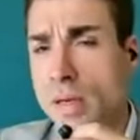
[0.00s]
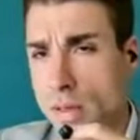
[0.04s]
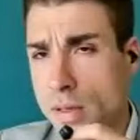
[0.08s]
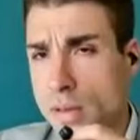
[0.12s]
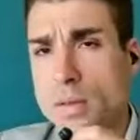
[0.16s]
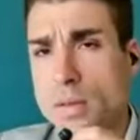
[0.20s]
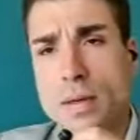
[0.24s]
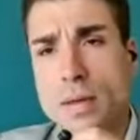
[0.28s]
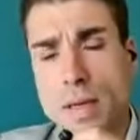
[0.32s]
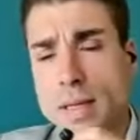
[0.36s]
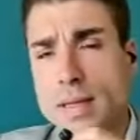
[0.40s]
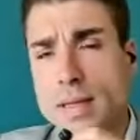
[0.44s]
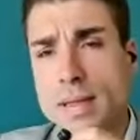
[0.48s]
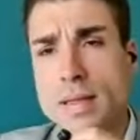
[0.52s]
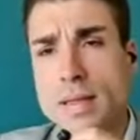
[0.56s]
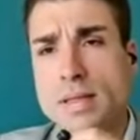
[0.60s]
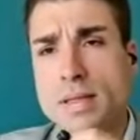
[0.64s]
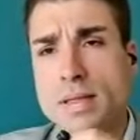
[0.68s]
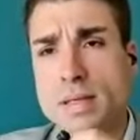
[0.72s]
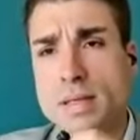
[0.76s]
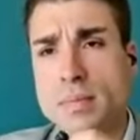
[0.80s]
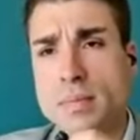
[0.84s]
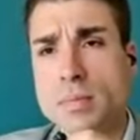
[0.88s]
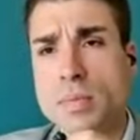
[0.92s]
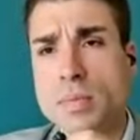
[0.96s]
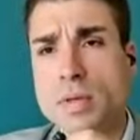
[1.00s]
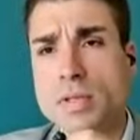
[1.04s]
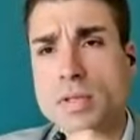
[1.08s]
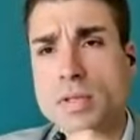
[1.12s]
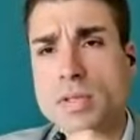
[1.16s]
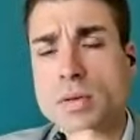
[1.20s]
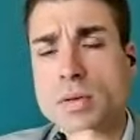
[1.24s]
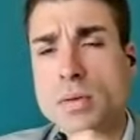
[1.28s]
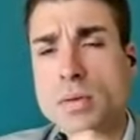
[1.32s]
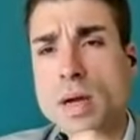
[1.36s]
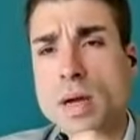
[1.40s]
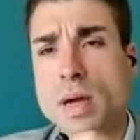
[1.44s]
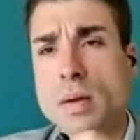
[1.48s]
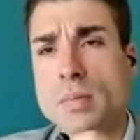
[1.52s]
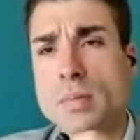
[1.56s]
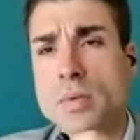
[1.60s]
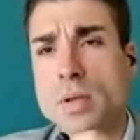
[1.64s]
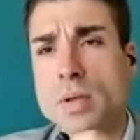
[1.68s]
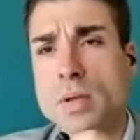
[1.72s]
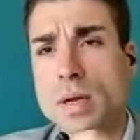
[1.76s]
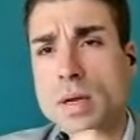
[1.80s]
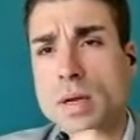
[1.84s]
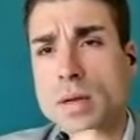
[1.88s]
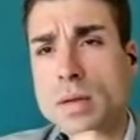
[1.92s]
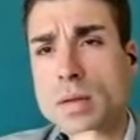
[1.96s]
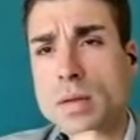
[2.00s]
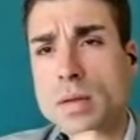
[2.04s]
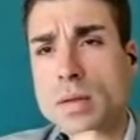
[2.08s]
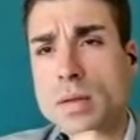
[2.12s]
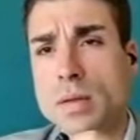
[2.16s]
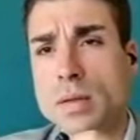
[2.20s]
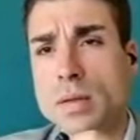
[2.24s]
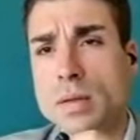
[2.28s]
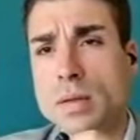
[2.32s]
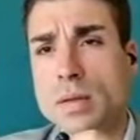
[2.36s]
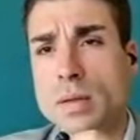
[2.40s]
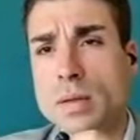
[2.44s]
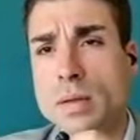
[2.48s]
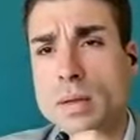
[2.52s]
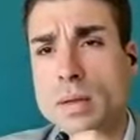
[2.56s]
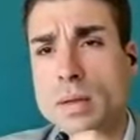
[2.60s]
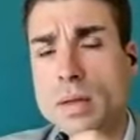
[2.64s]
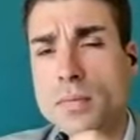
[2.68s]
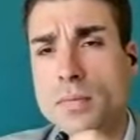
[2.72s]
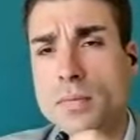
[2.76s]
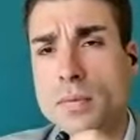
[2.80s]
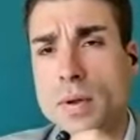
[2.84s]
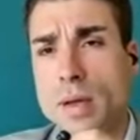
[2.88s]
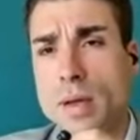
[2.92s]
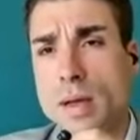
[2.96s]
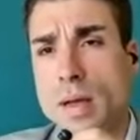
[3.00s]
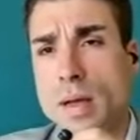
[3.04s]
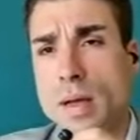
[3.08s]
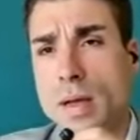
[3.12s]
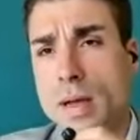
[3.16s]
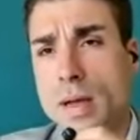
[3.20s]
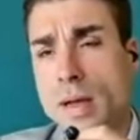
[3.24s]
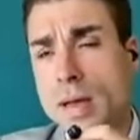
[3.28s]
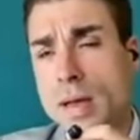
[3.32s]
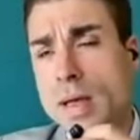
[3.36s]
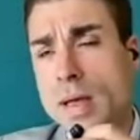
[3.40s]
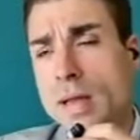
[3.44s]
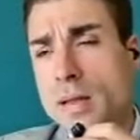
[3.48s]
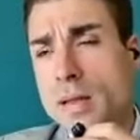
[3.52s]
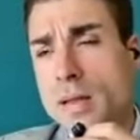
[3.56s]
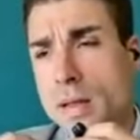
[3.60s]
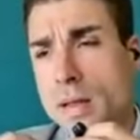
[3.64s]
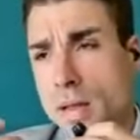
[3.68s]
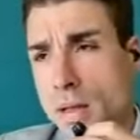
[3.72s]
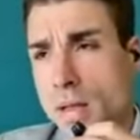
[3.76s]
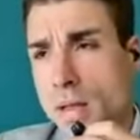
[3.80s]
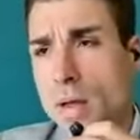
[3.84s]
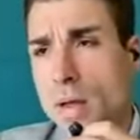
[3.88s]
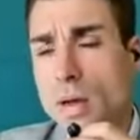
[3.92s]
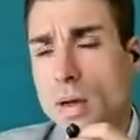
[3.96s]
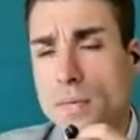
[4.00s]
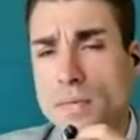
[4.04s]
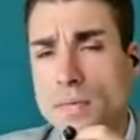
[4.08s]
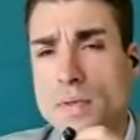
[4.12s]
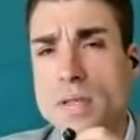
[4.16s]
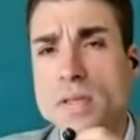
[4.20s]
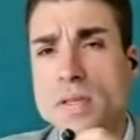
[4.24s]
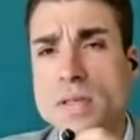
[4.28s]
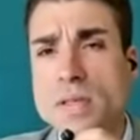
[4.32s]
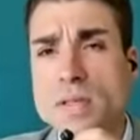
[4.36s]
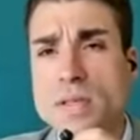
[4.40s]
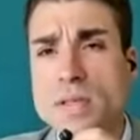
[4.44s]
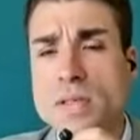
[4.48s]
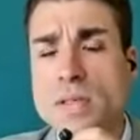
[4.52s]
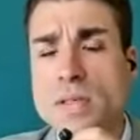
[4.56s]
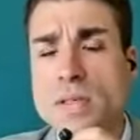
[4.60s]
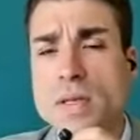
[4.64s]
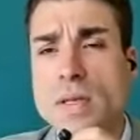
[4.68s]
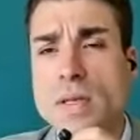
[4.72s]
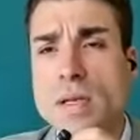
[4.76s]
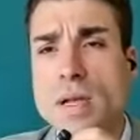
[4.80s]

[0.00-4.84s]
here, at least in Brazil, I'm the head of this